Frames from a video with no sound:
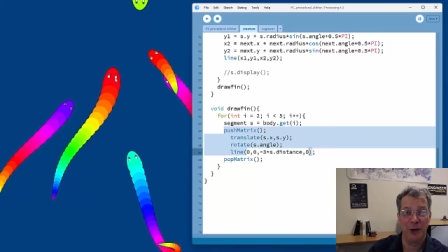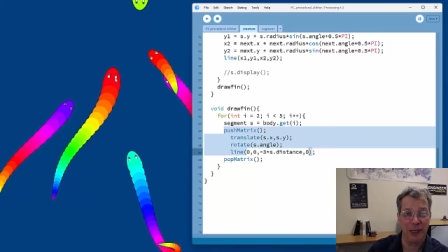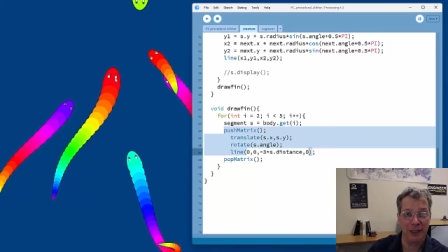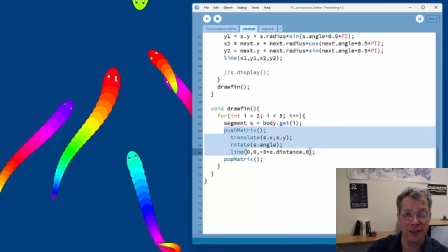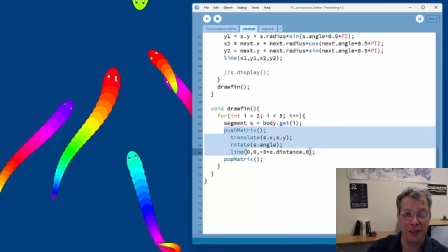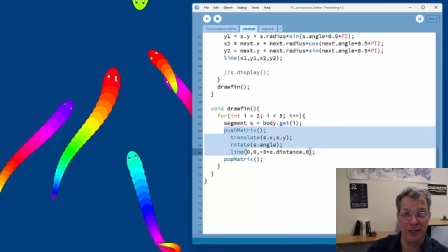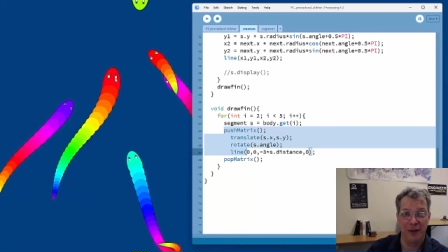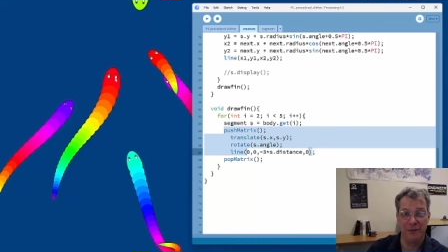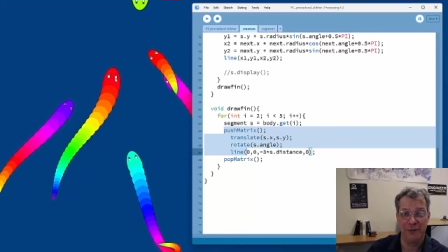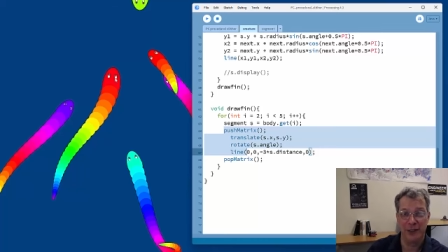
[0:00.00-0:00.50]

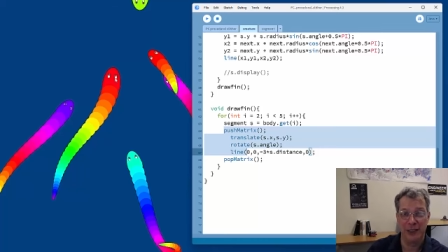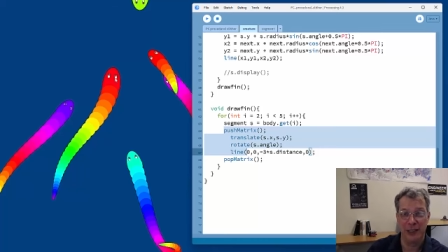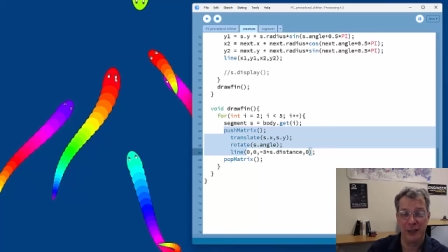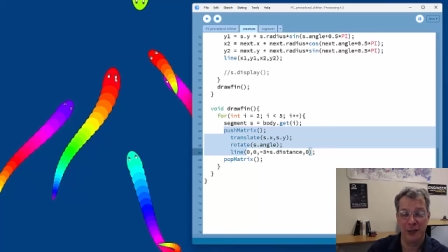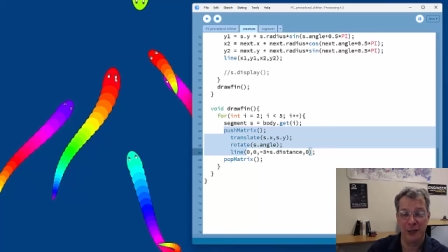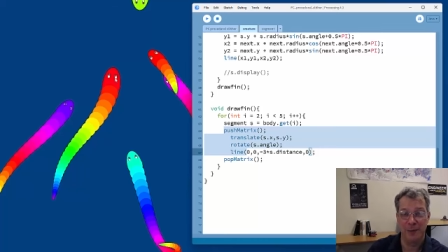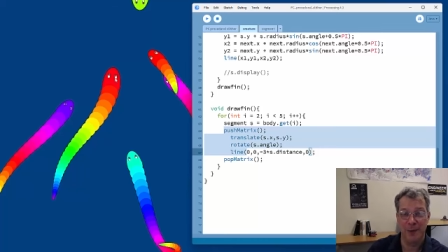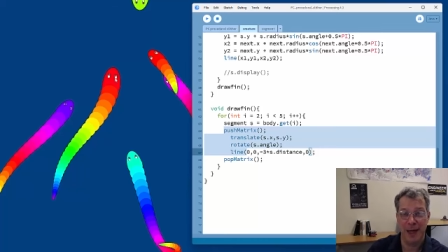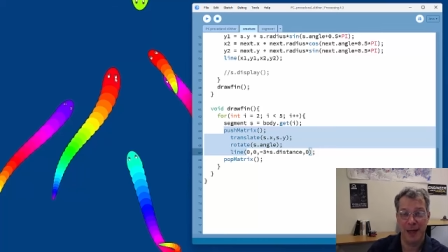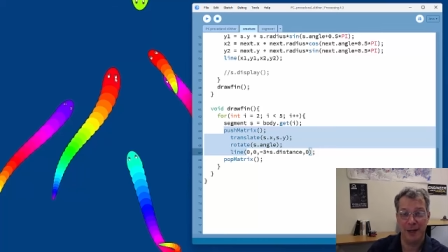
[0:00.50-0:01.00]
I'd love to
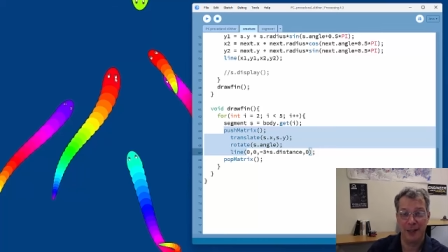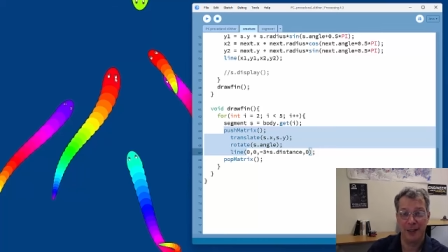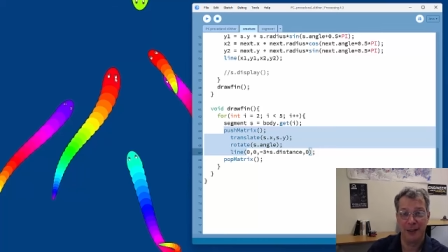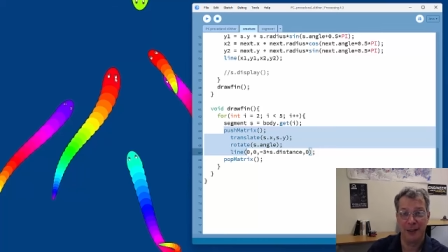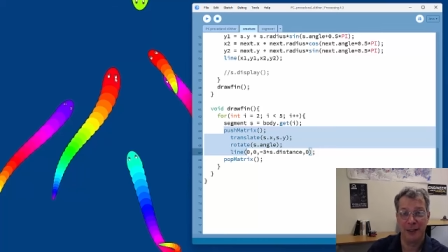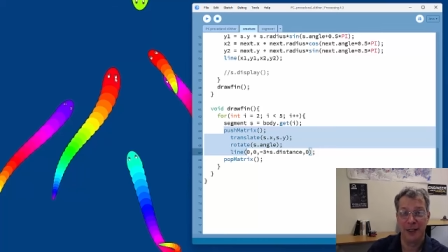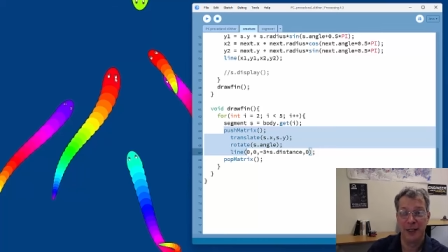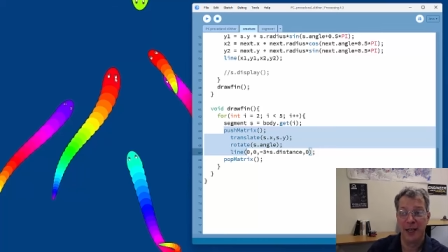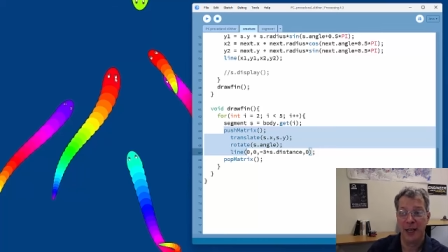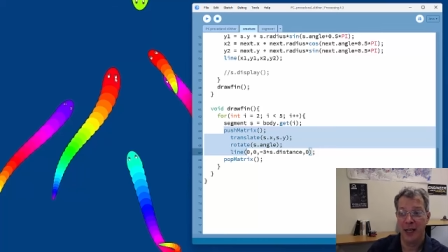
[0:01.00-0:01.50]
hear about
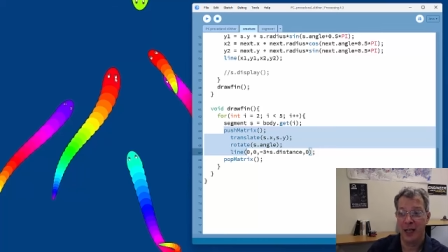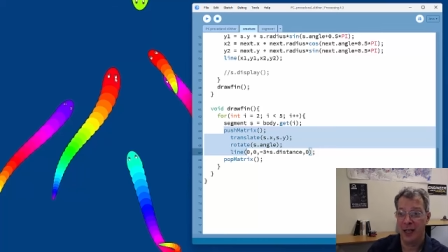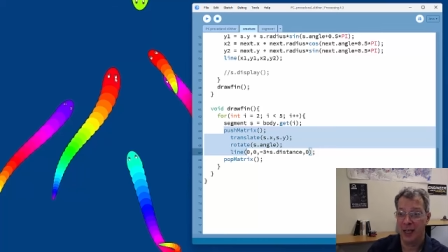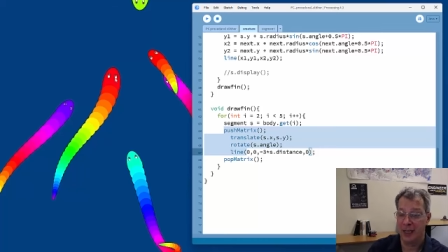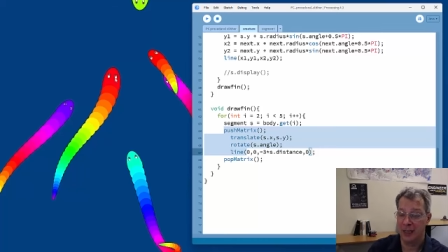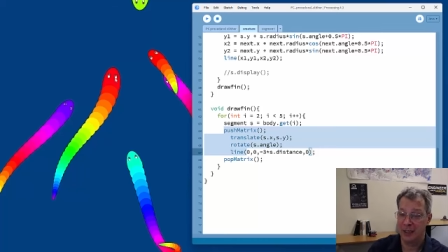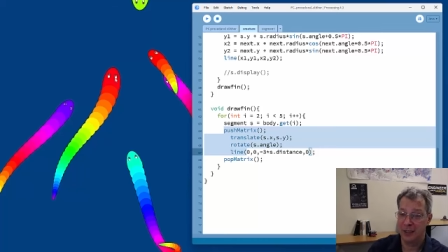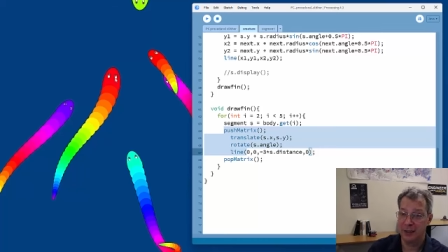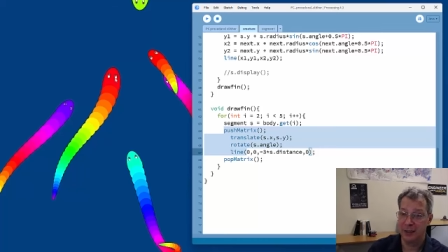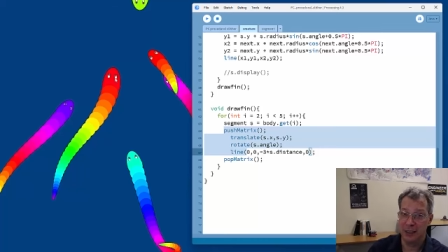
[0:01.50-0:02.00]
it.
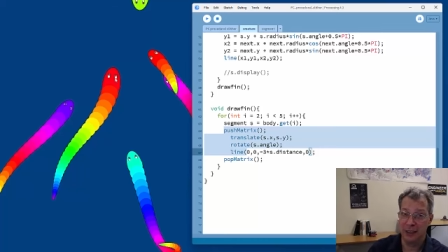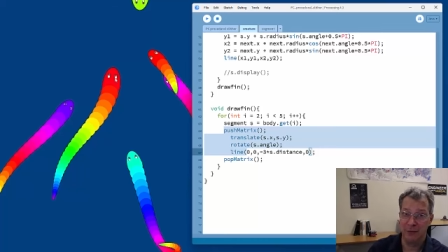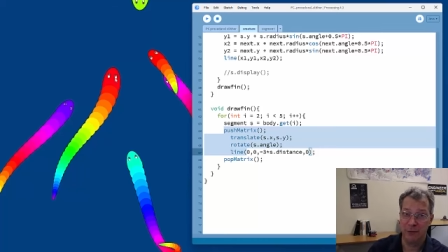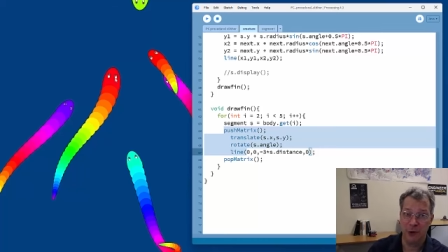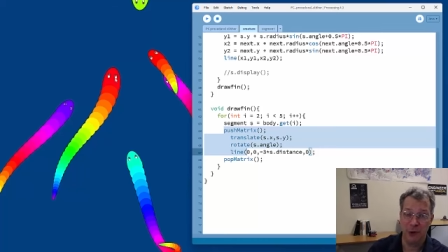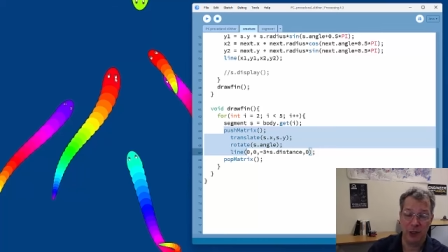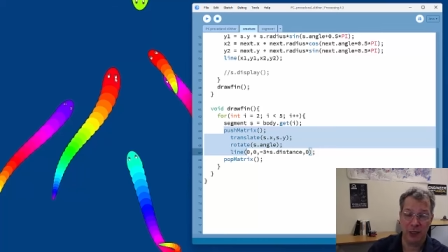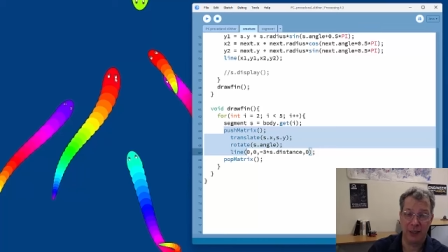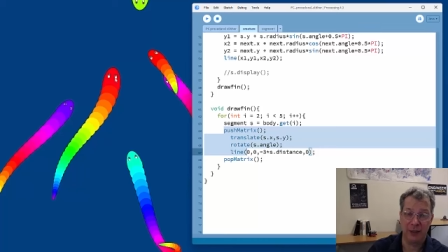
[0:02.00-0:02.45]
And if you